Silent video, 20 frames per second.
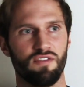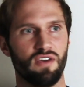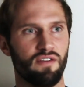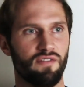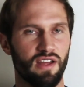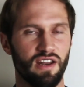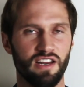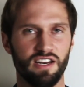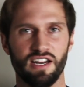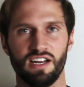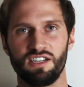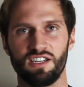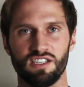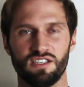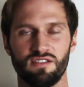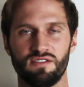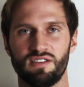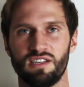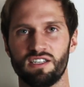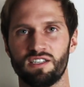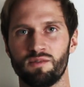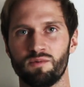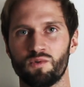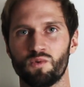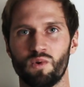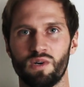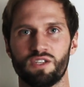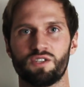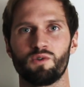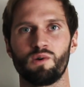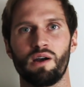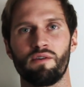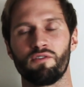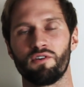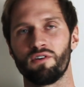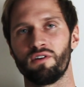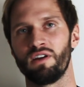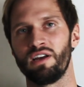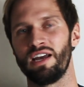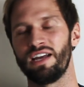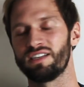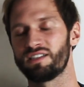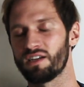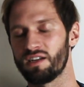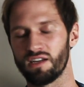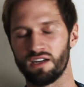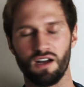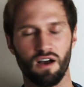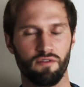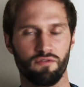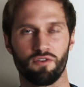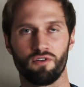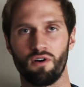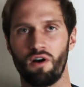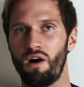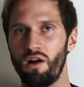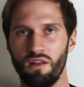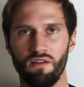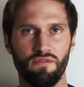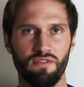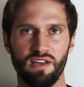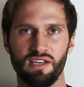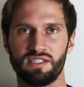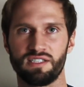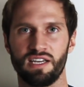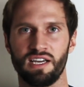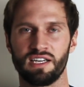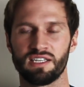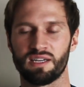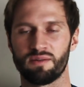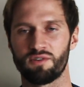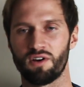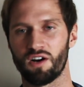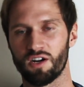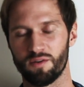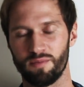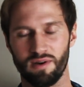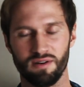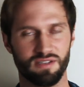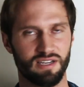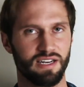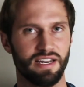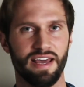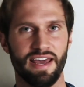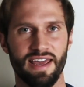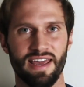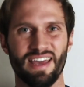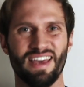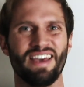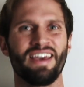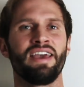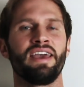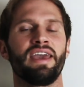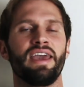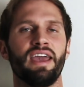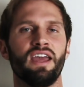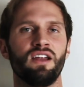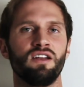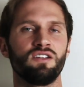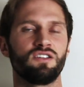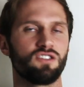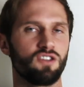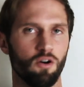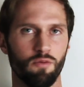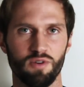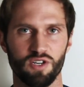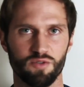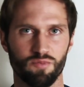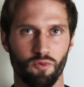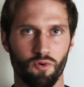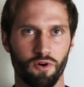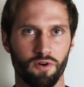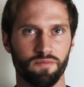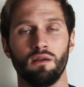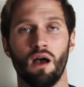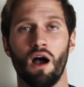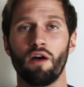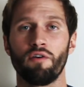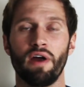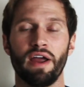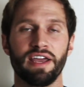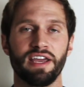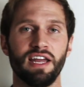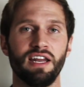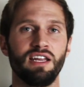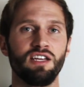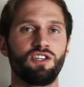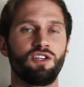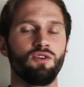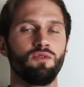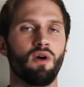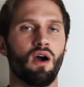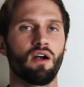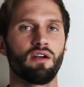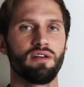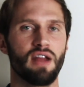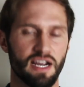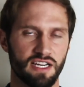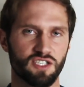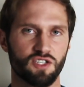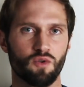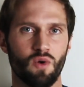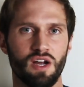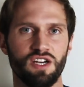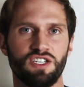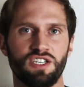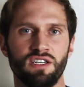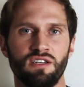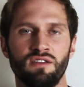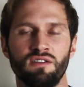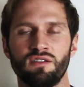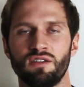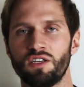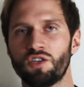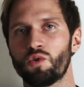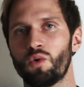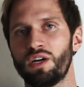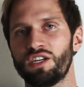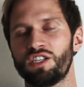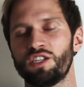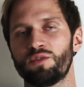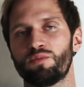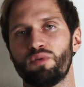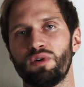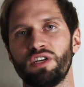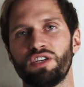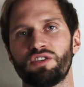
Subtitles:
you have any digestive systems whatsoever, it's going to cover all of these things I've talked about today and so much more. All right, getting to our next question. This question is pretty